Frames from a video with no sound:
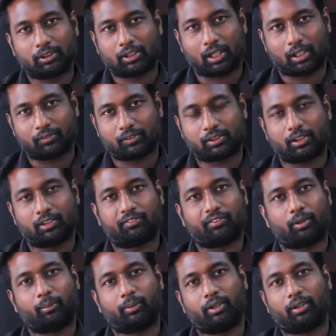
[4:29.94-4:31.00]
is harvested
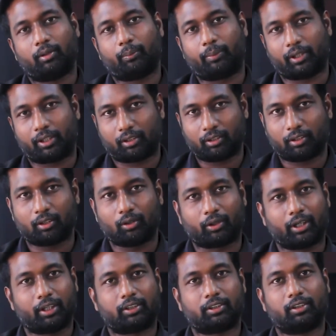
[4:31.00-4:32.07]
from a particular
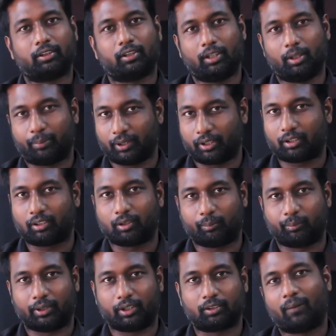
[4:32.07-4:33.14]
location in a particular
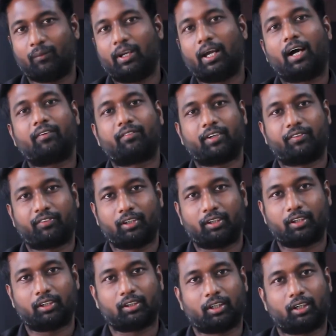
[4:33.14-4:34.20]
month will have different
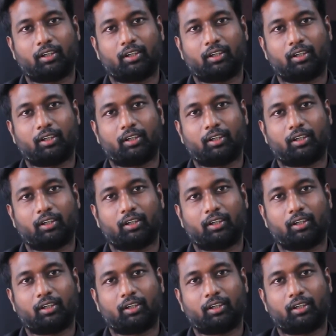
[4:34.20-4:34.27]
in